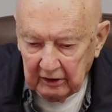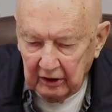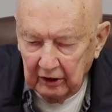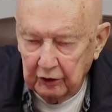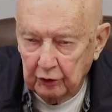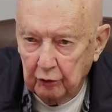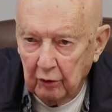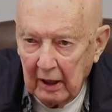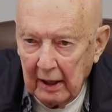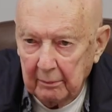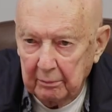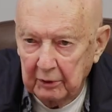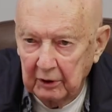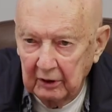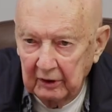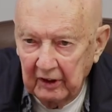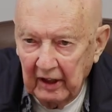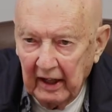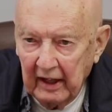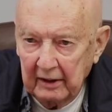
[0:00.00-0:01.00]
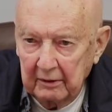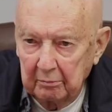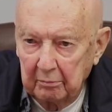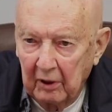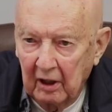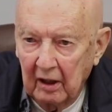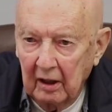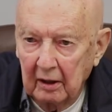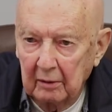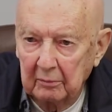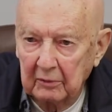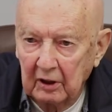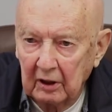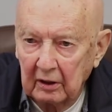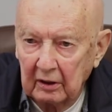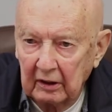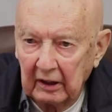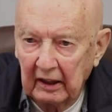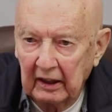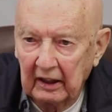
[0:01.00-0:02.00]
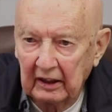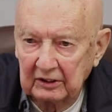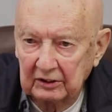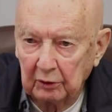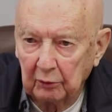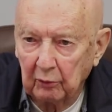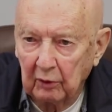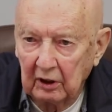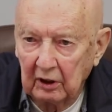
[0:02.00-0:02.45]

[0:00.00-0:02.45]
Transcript: to drop that bomb as it